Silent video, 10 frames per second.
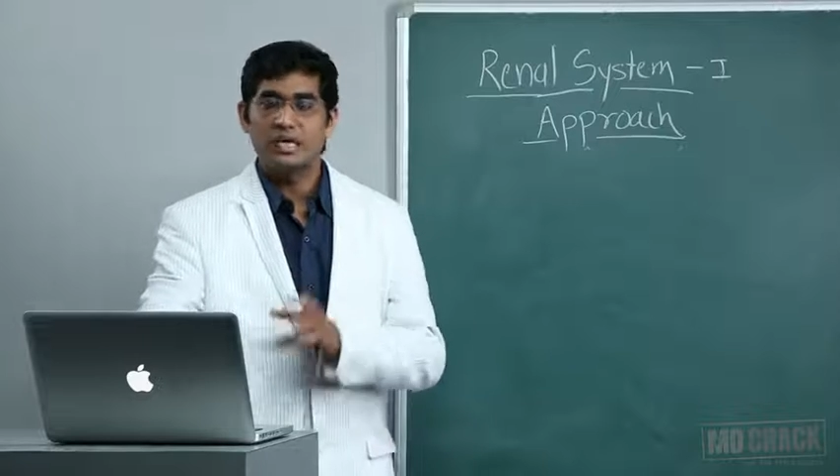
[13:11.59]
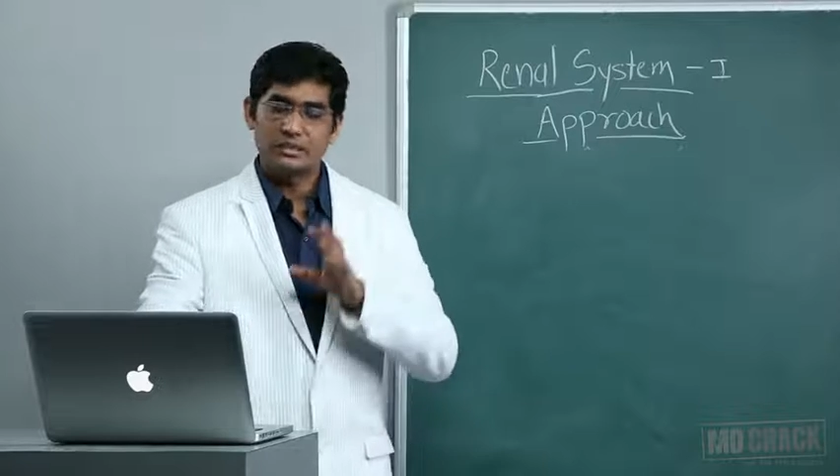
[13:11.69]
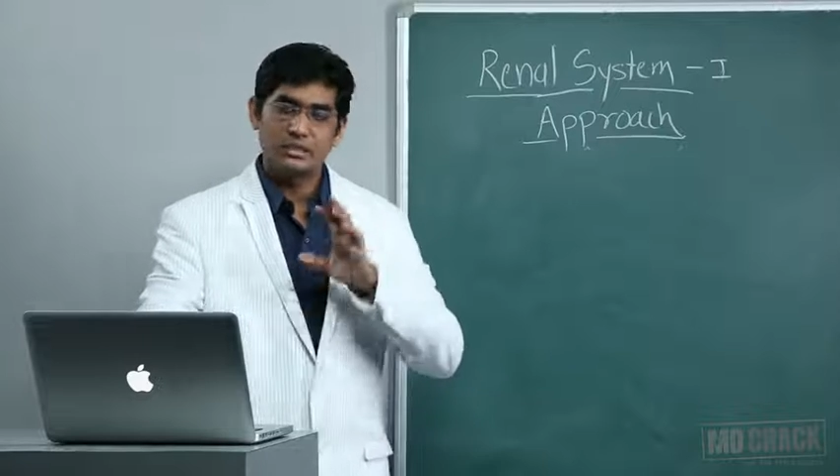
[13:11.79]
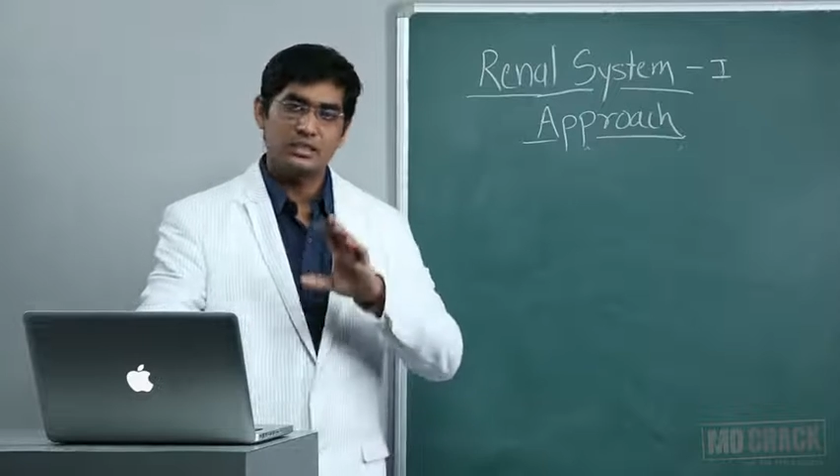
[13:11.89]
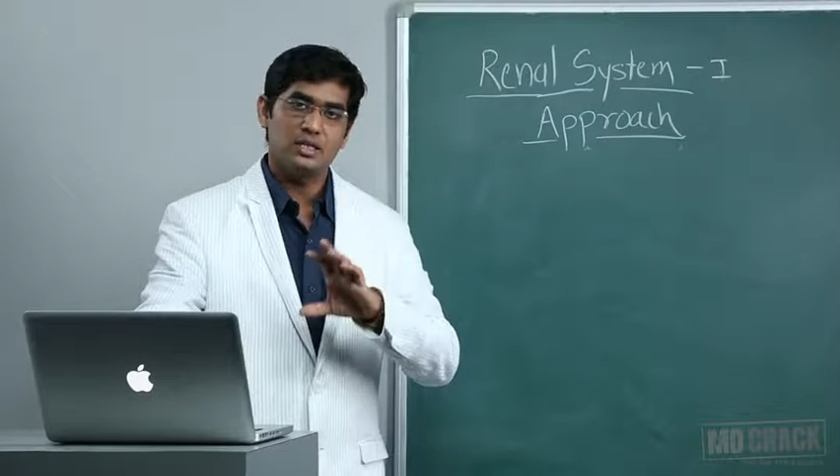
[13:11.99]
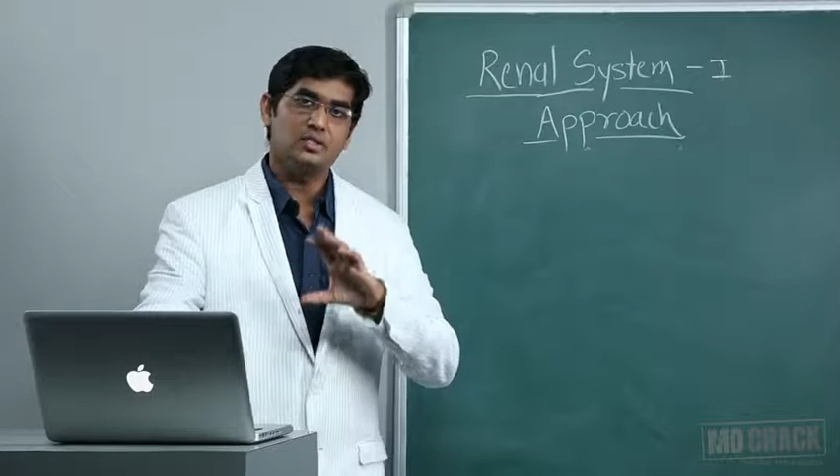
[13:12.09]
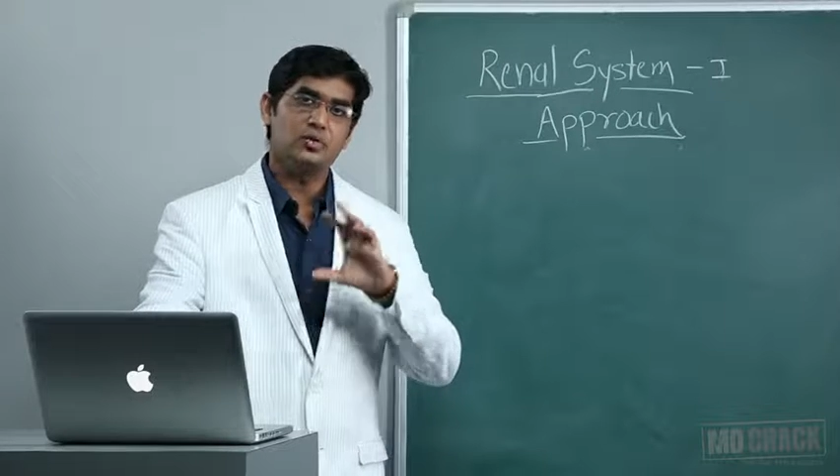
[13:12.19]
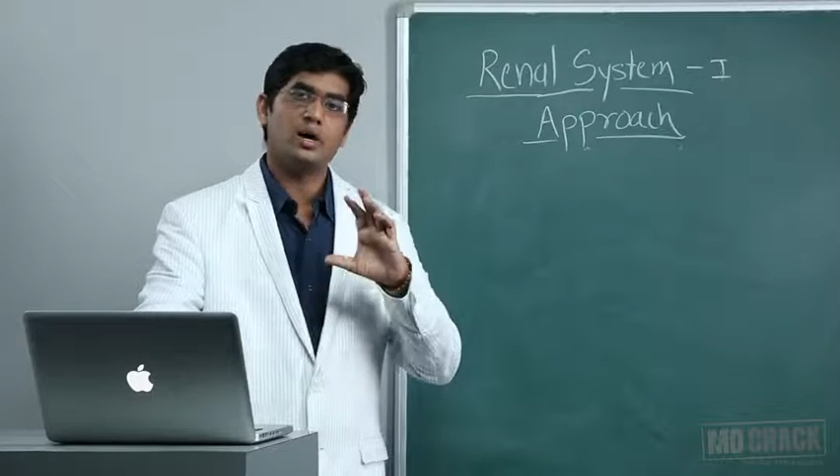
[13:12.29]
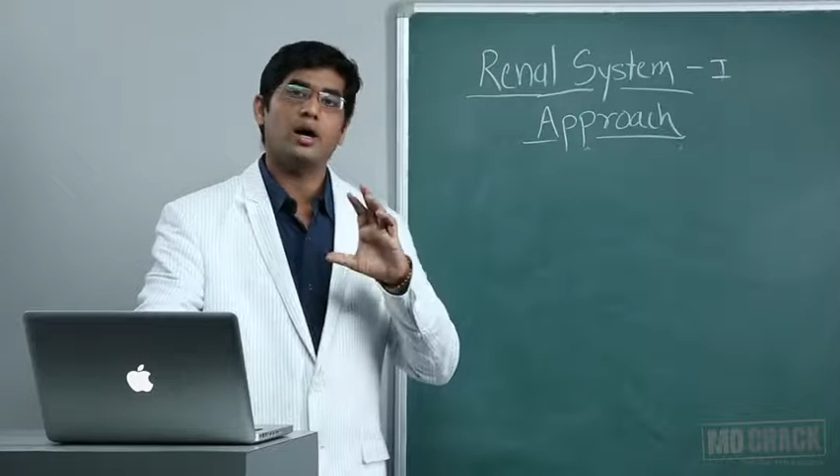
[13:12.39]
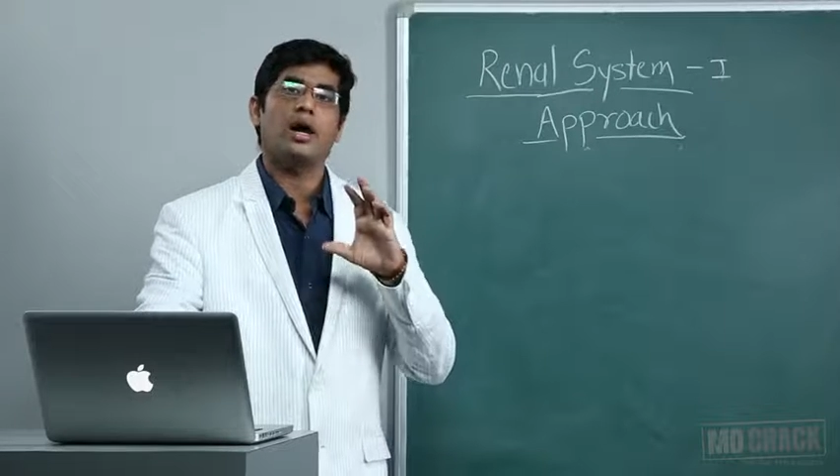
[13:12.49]
This is
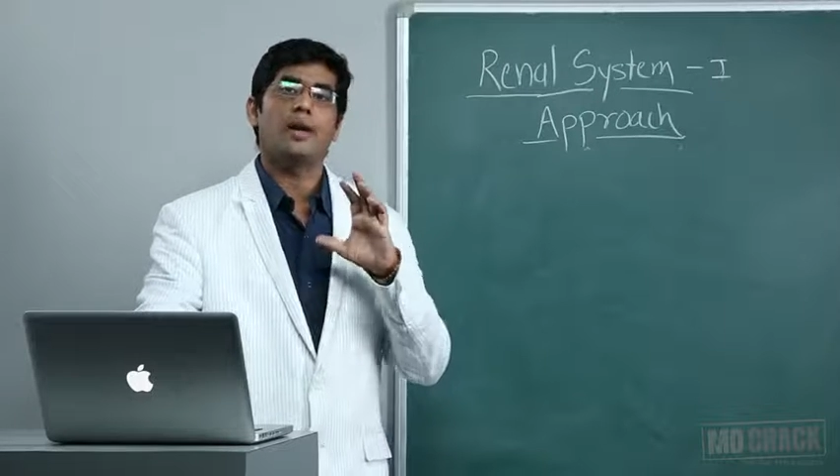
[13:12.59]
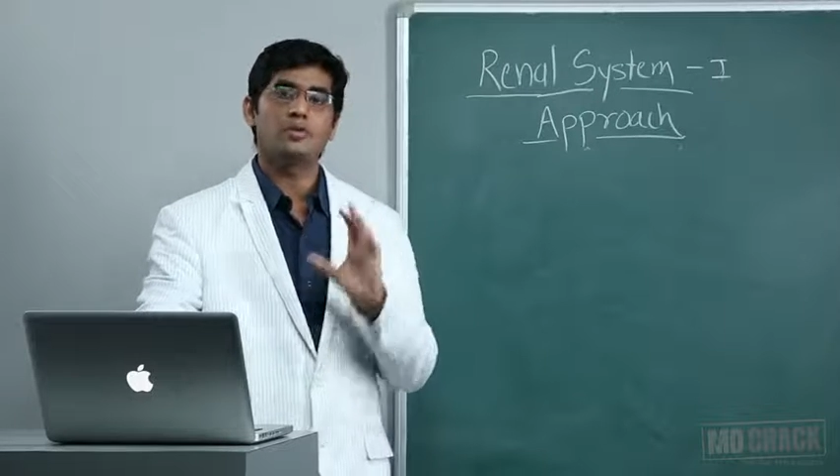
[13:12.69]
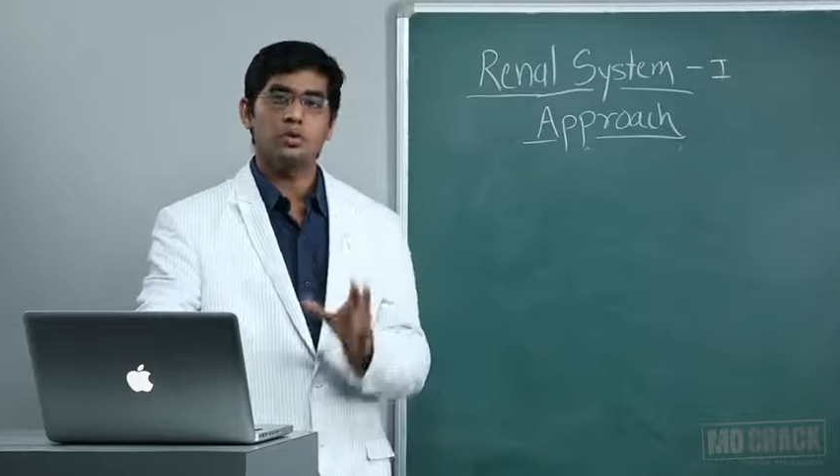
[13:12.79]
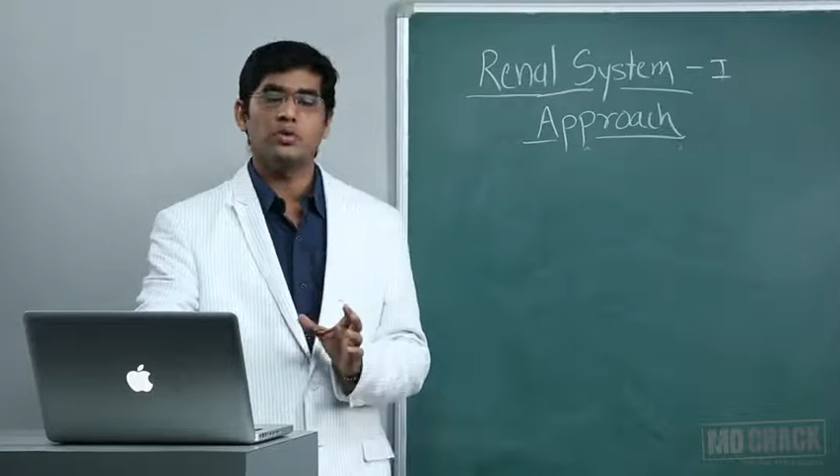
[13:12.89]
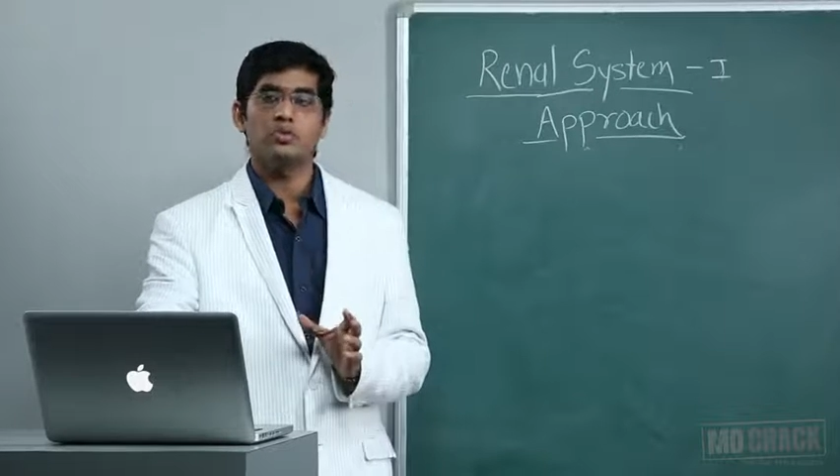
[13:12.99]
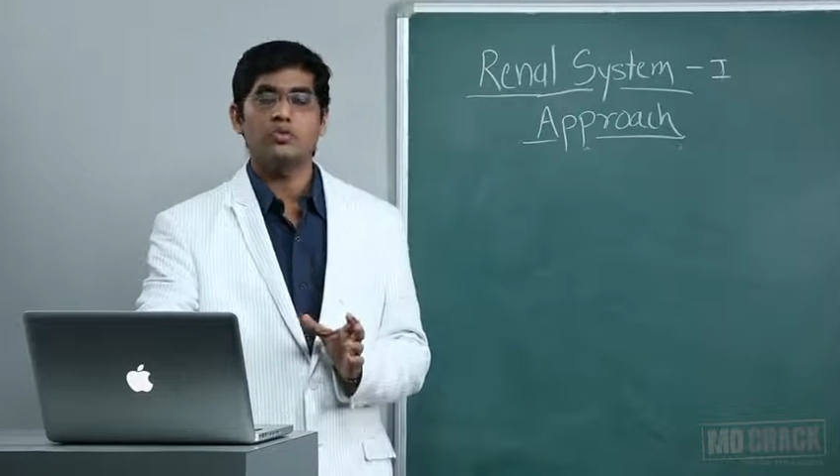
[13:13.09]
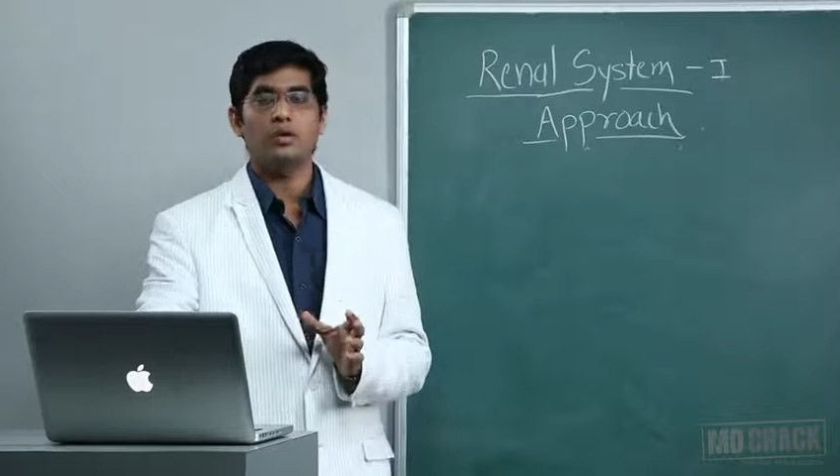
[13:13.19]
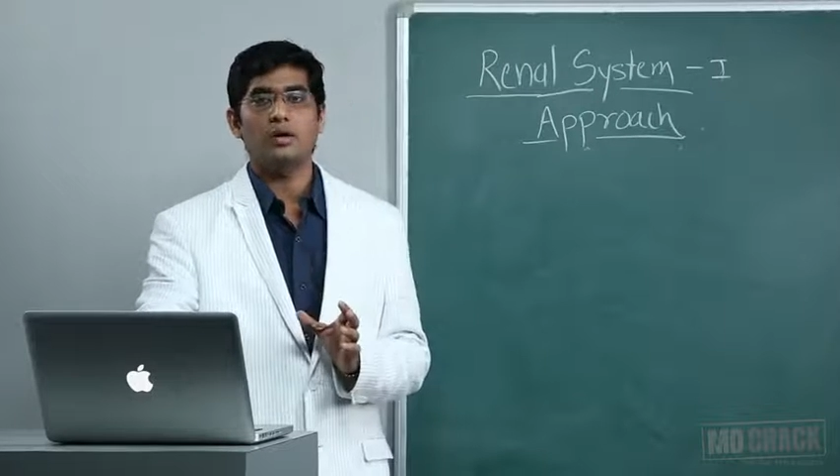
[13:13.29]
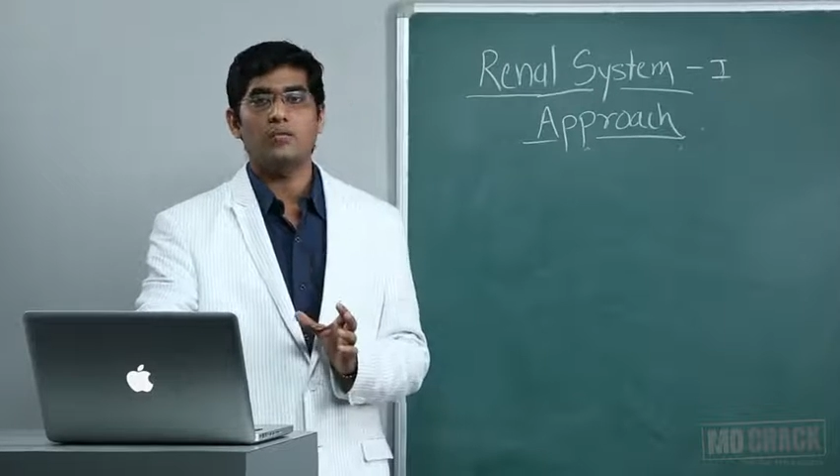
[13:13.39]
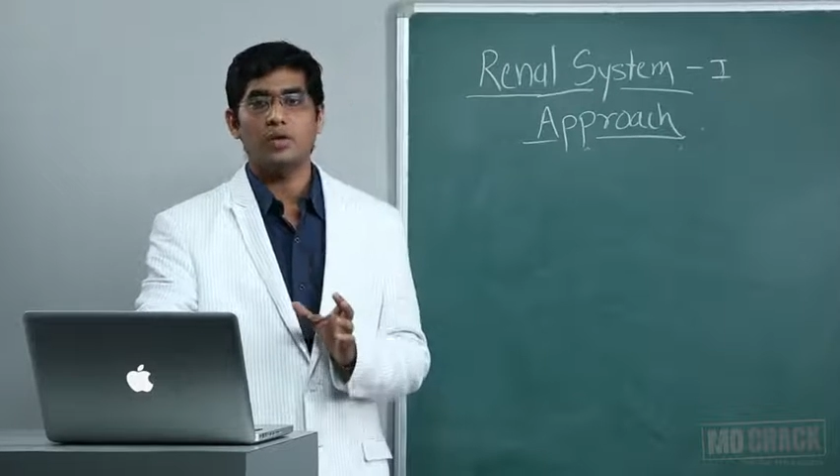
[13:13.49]
also MCQ